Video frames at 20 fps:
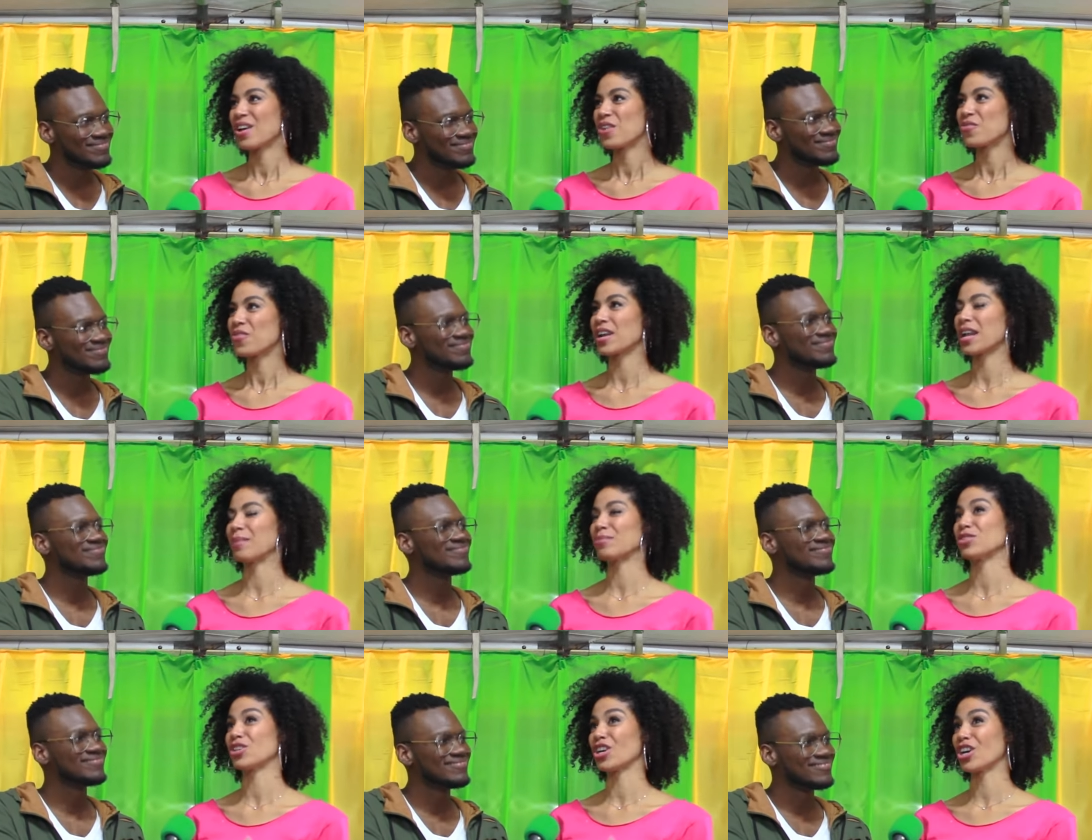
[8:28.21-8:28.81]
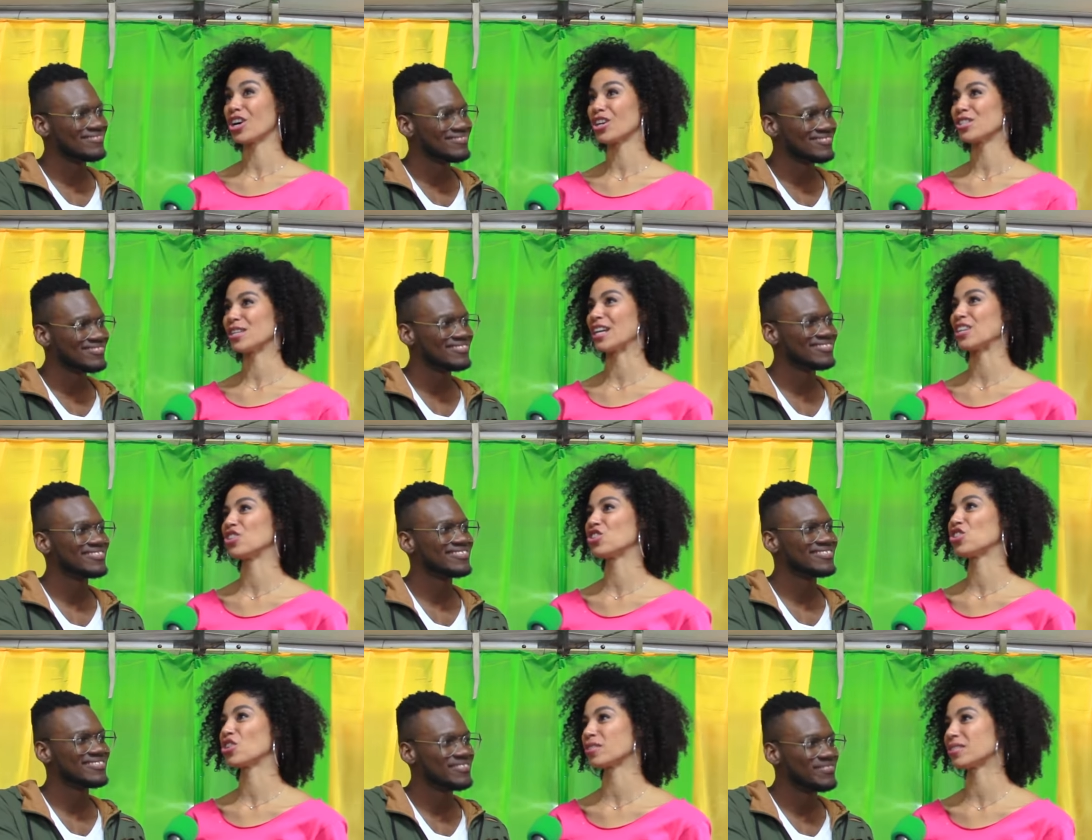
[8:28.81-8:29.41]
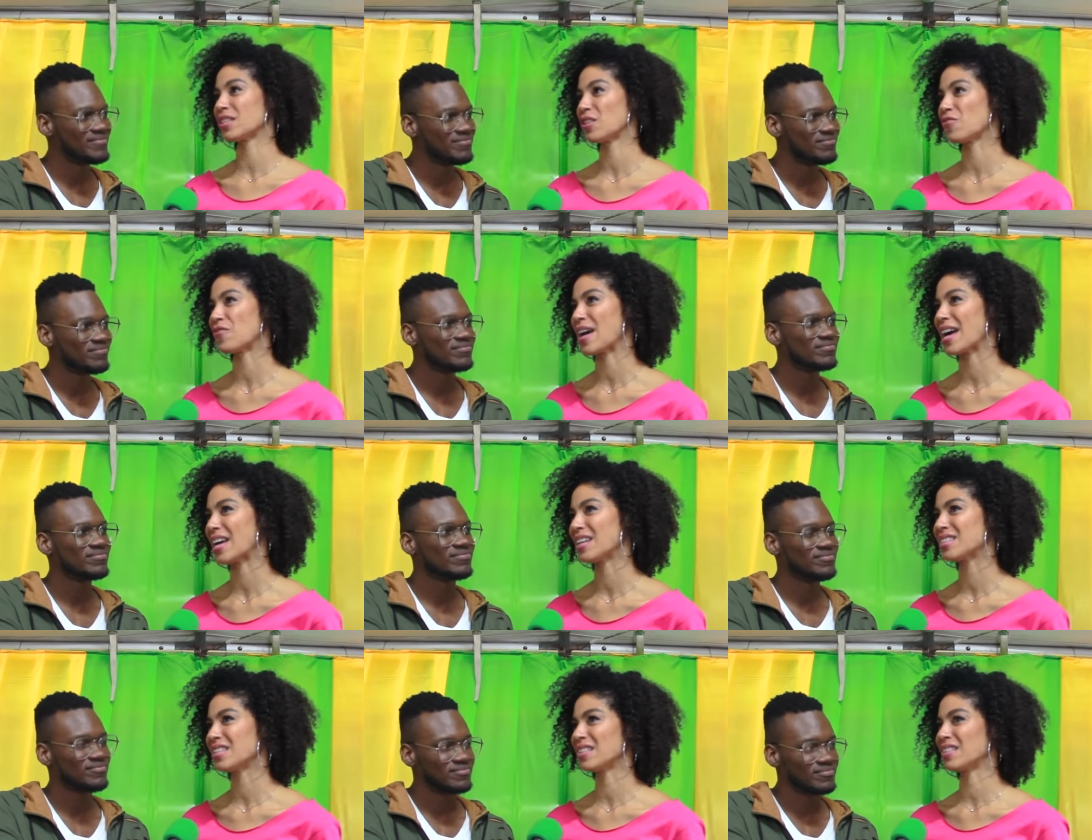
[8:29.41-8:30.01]
Speaker 1: for them to hurt you and justify
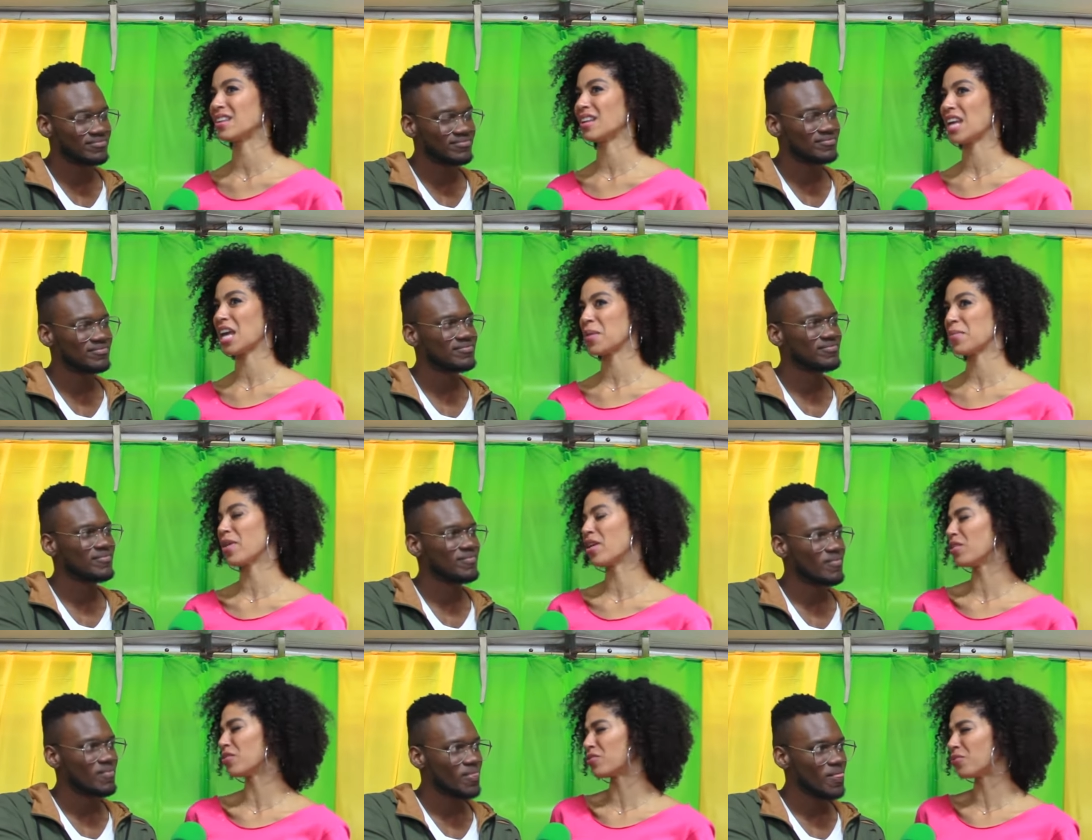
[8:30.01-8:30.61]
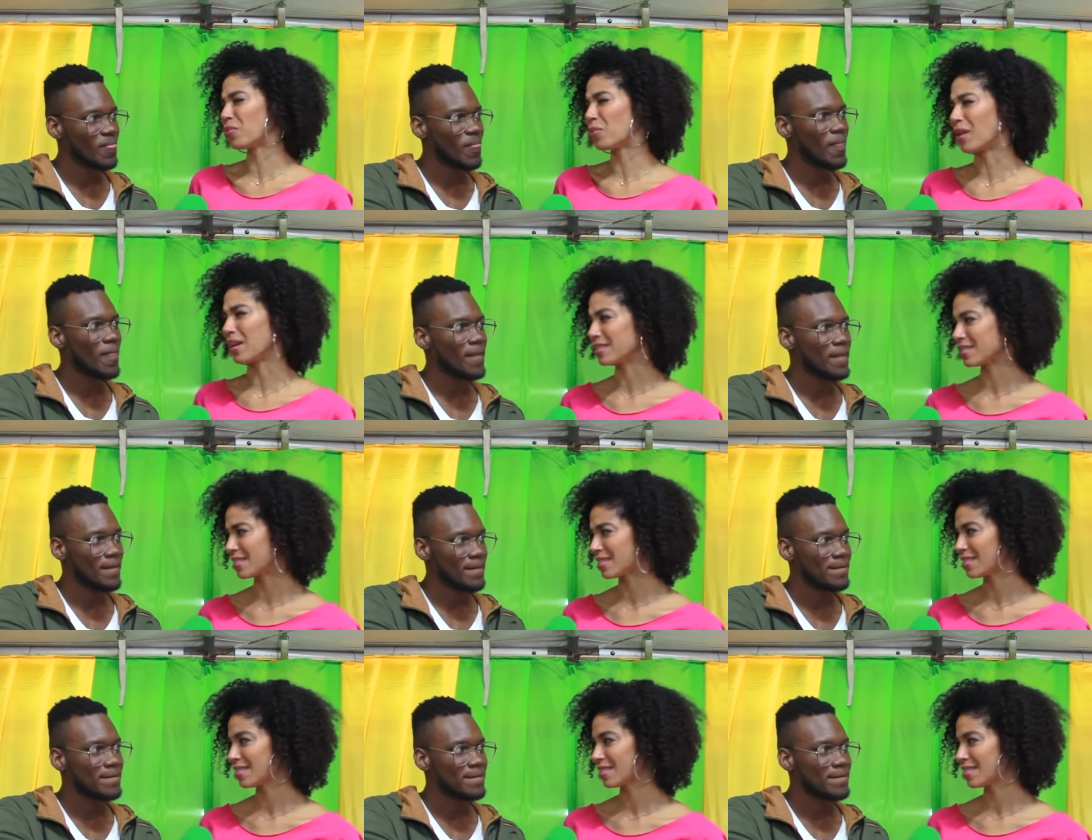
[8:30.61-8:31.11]
it in the name of what?